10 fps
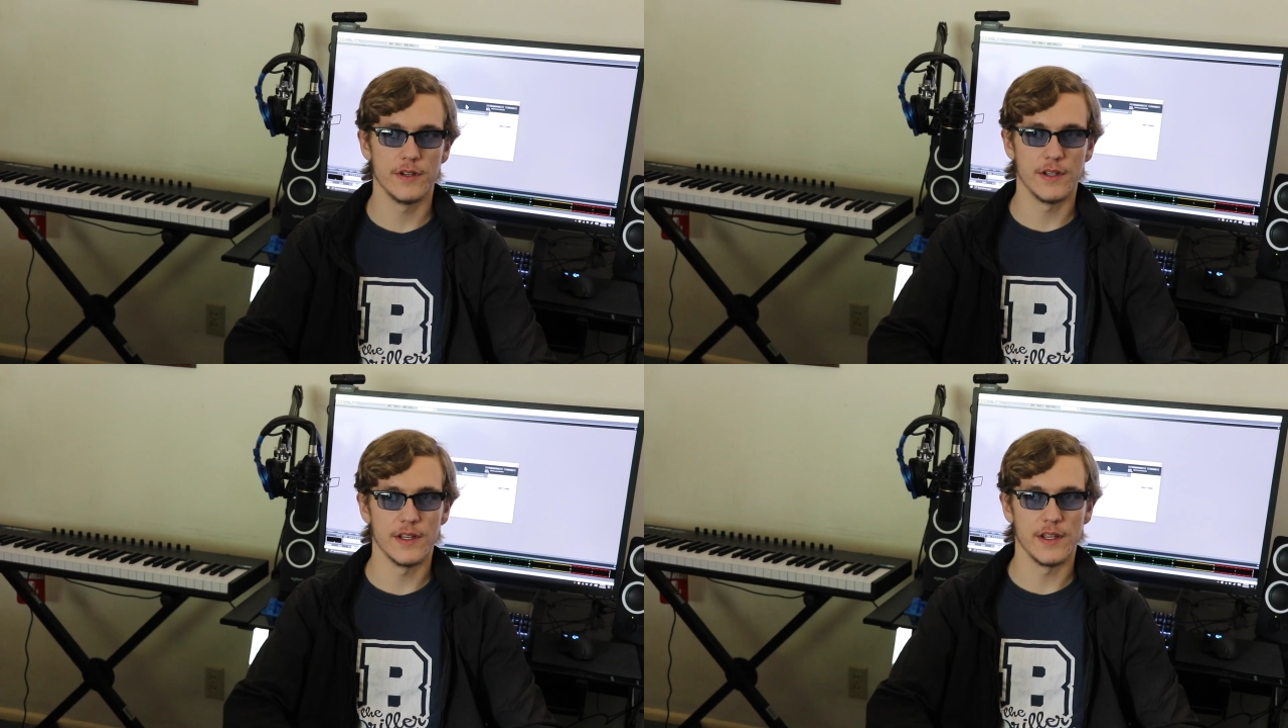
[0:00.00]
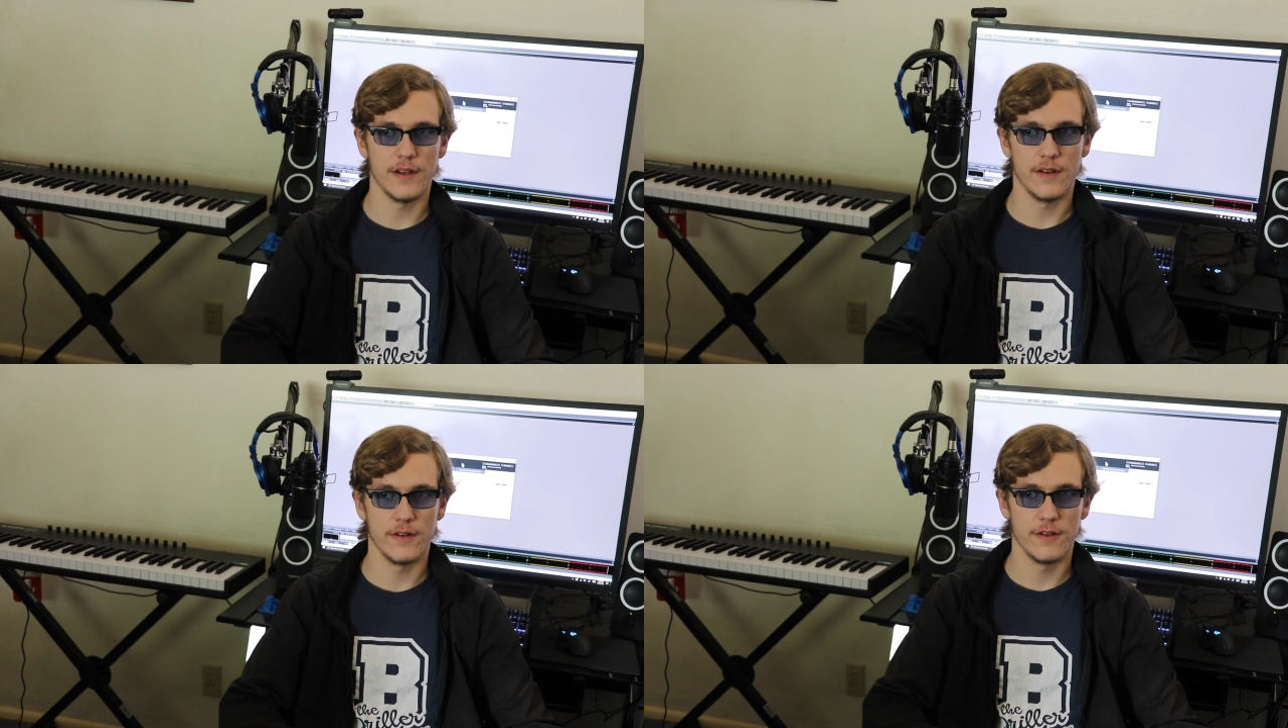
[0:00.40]
at
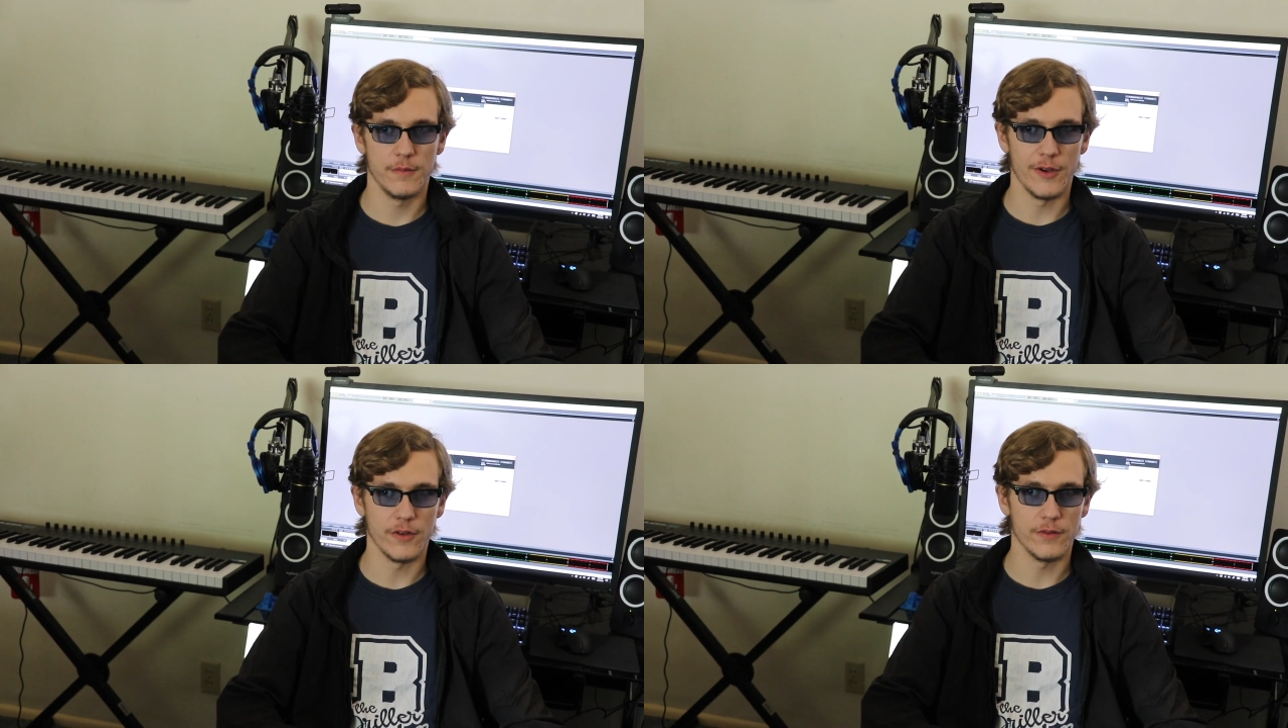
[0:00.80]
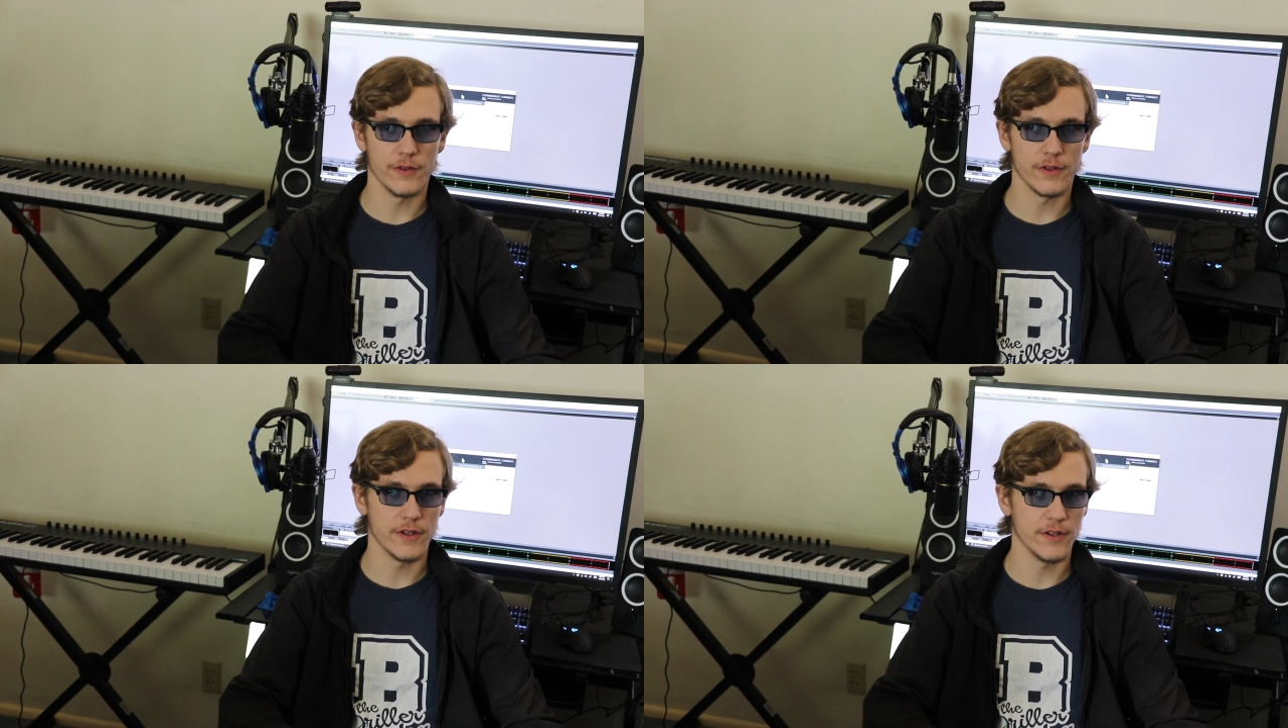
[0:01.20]

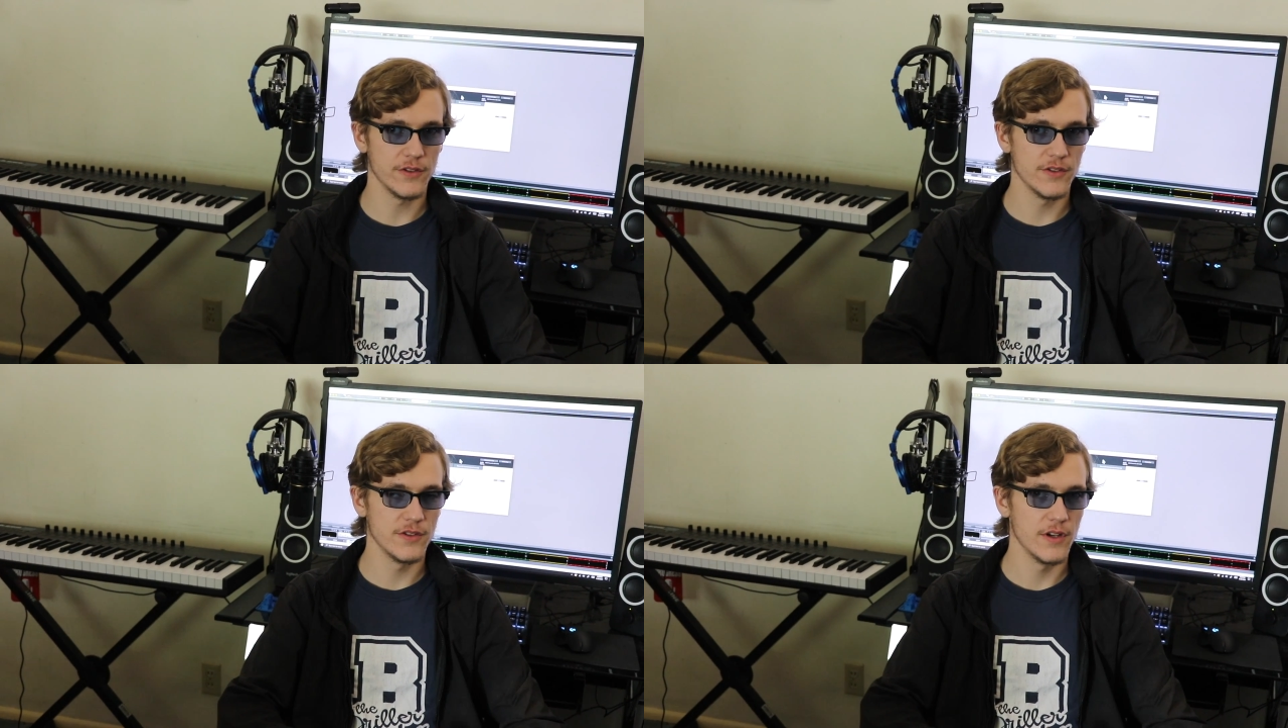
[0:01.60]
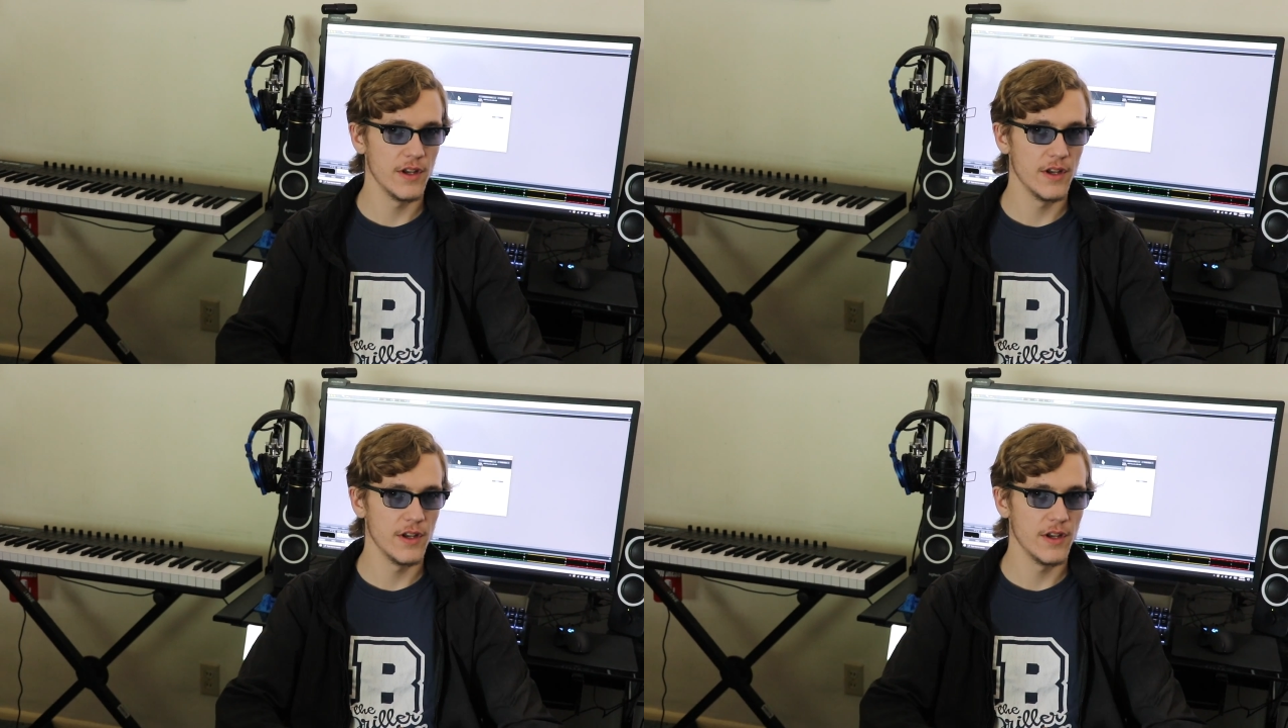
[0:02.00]
Bakersfield College,